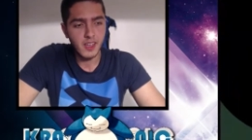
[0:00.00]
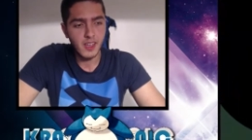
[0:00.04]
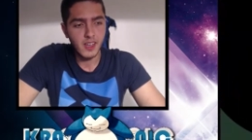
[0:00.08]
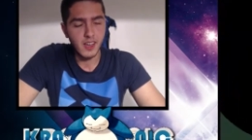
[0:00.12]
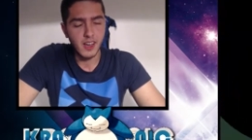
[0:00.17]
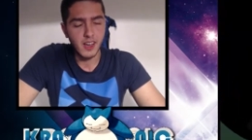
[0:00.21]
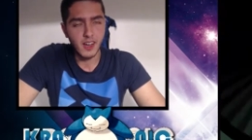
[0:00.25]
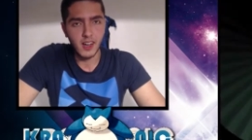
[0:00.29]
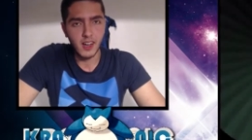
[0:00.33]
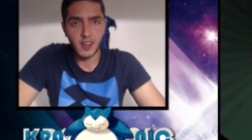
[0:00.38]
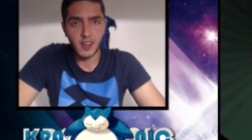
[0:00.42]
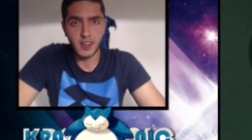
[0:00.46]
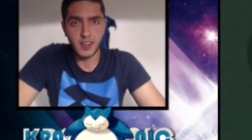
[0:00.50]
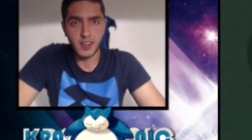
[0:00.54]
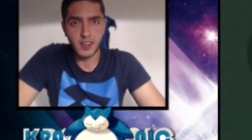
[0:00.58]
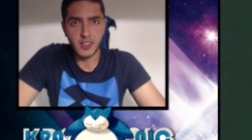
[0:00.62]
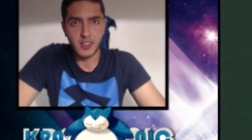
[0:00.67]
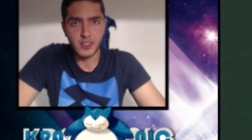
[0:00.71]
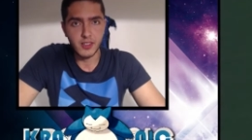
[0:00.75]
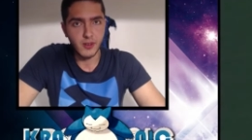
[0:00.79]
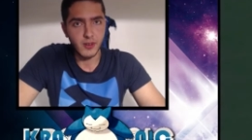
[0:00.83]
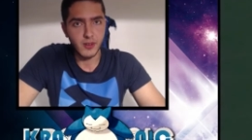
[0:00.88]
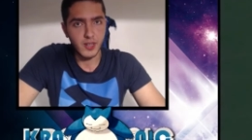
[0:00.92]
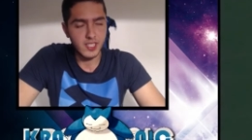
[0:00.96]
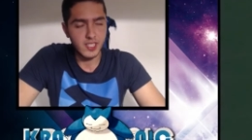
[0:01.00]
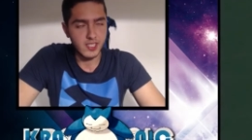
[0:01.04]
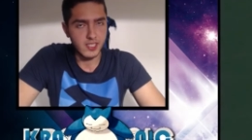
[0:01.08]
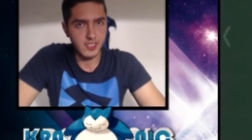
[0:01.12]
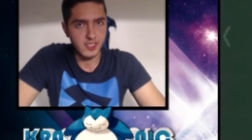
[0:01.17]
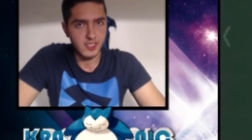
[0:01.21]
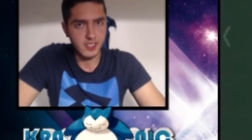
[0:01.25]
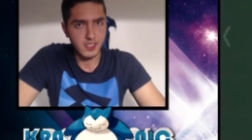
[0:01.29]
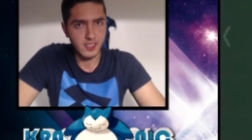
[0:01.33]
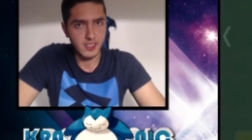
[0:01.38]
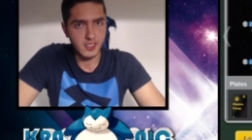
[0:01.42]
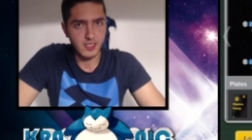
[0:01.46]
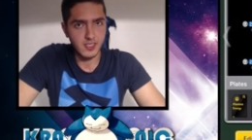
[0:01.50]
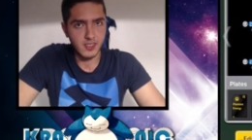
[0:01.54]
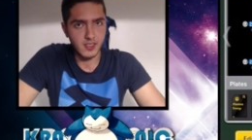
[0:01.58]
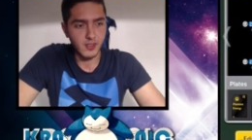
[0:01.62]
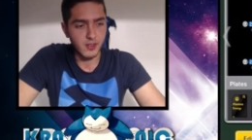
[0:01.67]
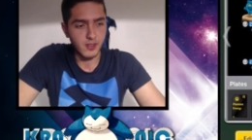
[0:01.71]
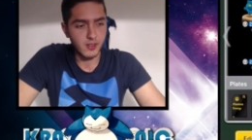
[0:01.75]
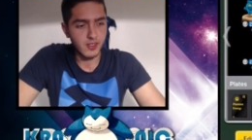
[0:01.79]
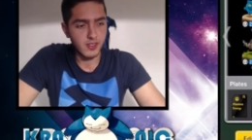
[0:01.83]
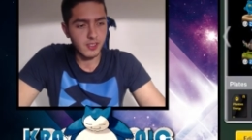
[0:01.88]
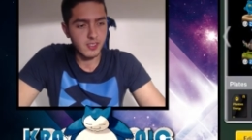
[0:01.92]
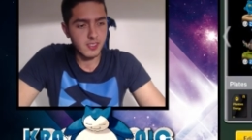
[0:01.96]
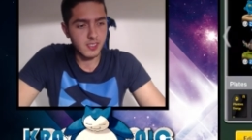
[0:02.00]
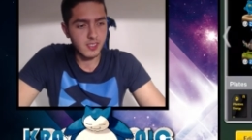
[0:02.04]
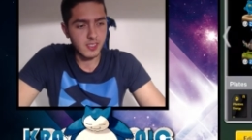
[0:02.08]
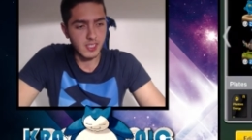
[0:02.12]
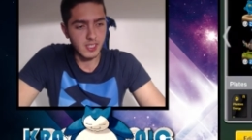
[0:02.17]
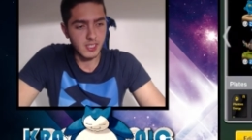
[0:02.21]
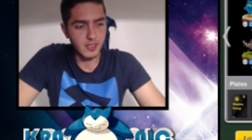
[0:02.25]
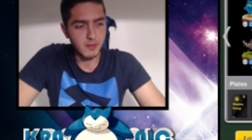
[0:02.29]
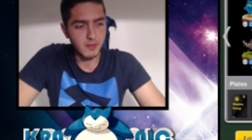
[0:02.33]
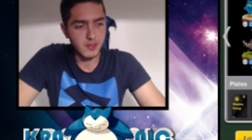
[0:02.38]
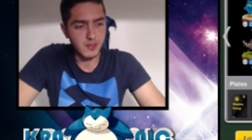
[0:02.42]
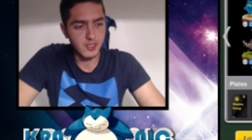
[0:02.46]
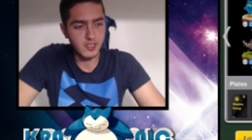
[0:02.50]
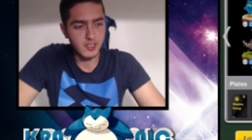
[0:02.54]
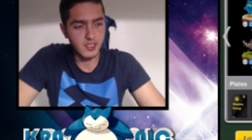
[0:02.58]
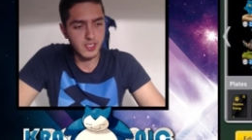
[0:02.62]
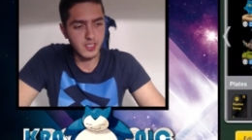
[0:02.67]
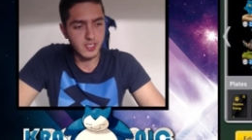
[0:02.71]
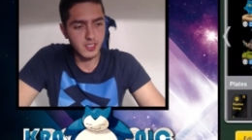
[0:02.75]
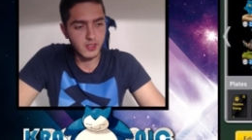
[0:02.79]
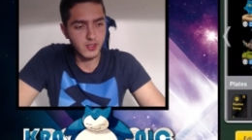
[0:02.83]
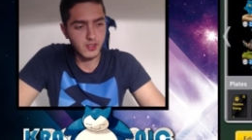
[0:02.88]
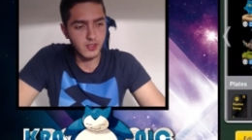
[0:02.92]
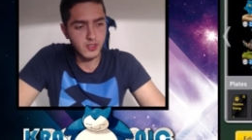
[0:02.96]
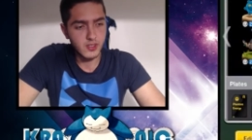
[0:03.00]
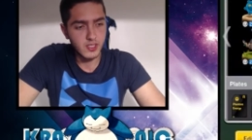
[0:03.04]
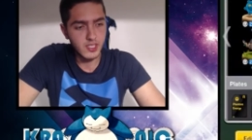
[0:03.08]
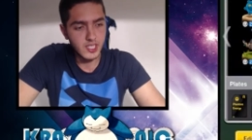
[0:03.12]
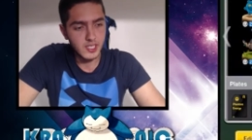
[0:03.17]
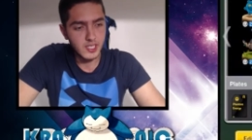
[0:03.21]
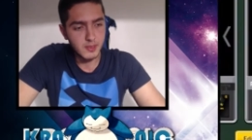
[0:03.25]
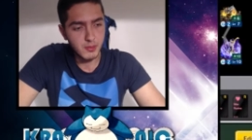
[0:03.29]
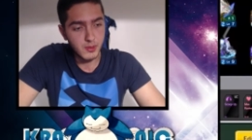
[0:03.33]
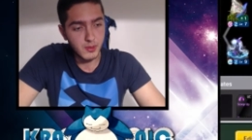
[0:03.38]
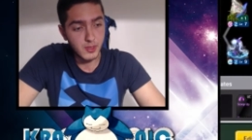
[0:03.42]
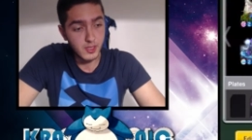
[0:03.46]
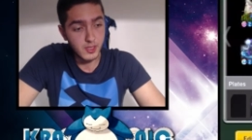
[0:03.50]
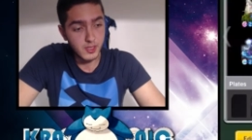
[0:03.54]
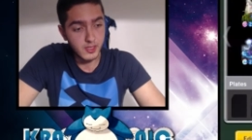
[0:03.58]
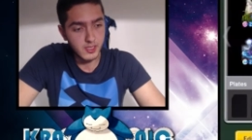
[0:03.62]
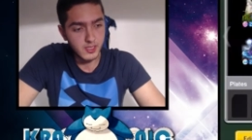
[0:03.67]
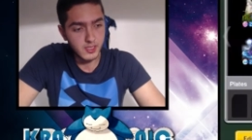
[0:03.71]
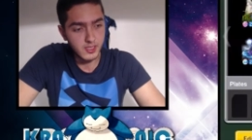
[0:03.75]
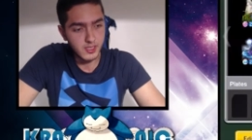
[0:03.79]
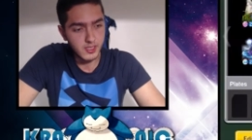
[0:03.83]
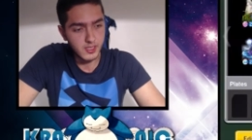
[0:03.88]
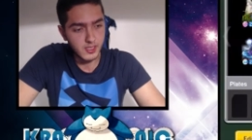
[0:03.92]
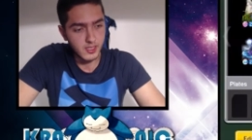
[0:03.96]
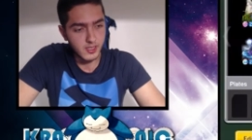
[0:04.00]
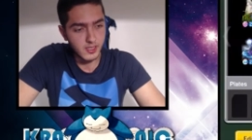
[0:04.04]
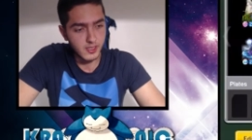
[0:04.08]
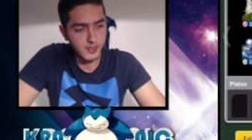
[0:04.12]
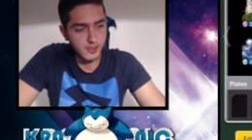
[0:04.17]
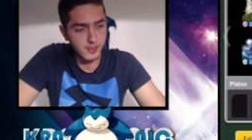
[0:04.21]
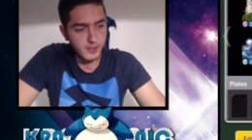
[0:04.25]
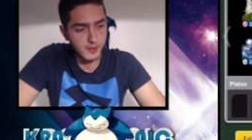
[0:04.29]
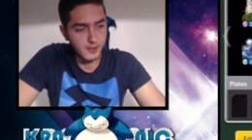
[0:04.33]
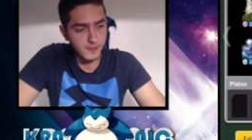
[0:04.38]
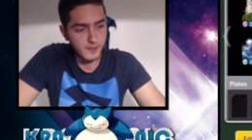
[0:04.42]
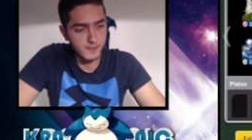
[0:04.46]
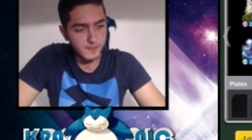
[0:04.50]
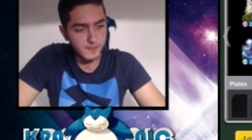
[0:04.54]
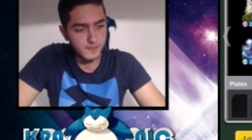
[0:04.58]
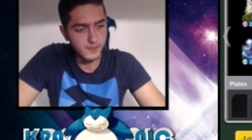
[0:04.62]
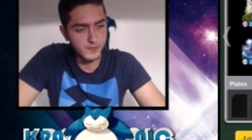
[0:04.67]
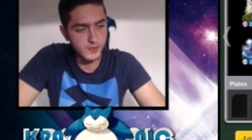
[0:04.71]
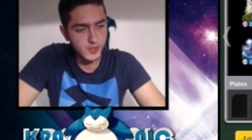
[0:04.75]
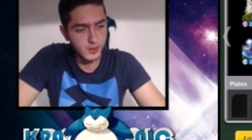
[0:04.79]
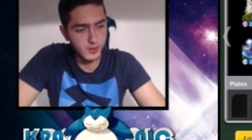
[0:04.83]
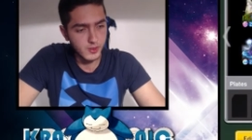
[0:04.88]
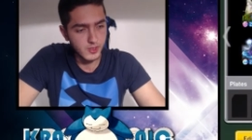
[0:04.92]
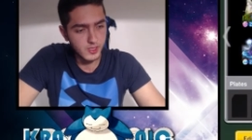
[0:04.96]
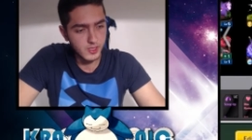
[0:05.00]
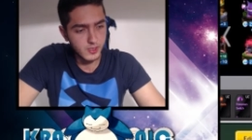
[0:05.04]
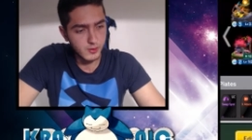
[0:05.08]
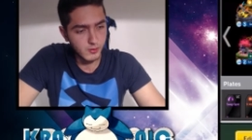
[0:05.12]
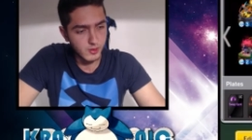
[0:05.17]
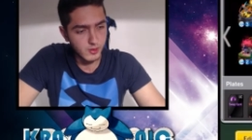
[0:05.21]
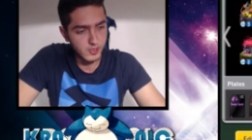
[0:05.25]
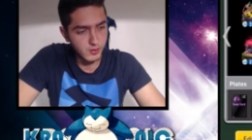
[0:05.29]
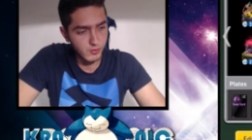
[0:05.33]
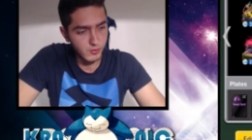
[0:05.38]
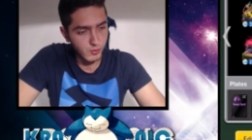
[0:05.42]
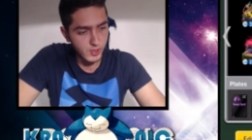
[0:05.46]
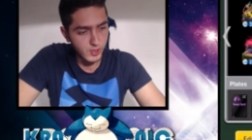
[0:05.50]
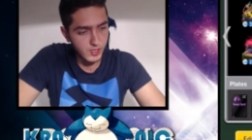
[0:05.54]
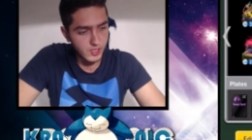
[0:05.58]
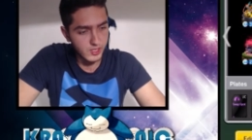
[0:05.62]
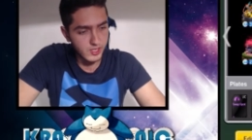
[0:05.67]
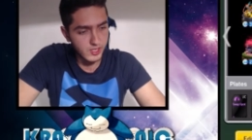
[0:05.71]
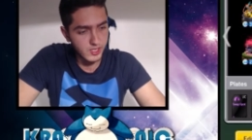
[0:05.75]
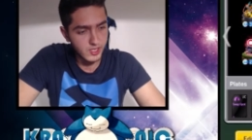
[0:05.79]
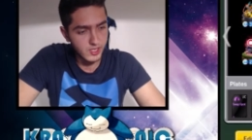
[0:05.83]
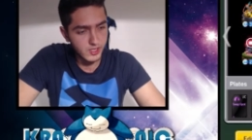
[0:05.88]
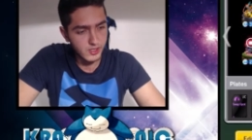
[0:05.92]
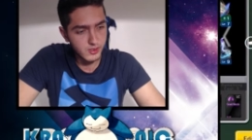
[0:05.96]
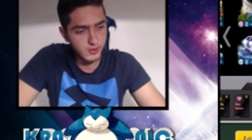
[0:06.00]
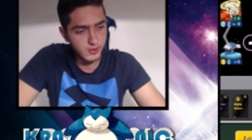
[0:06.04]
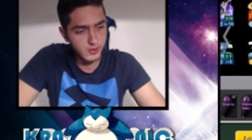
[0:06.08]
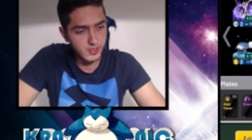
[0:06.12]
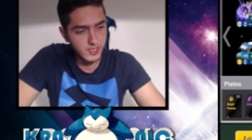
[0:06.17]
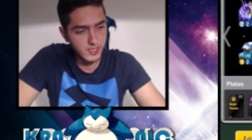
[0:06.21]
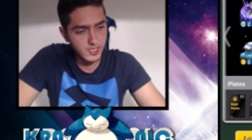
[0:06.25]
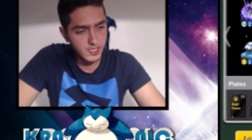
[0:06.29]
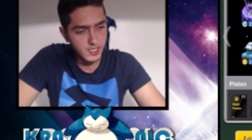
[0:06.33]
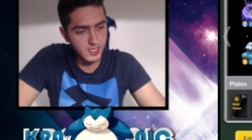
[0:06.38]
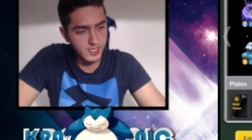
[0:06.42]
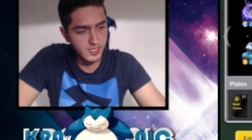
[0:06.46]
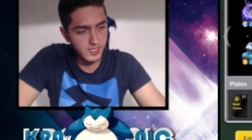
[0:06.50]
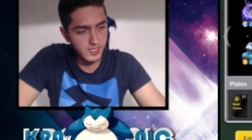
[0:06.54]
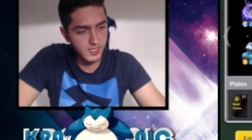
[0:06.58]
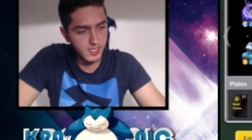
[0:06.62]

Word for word: uh, not as not the same as yesterday, but um, so this one was yesterday.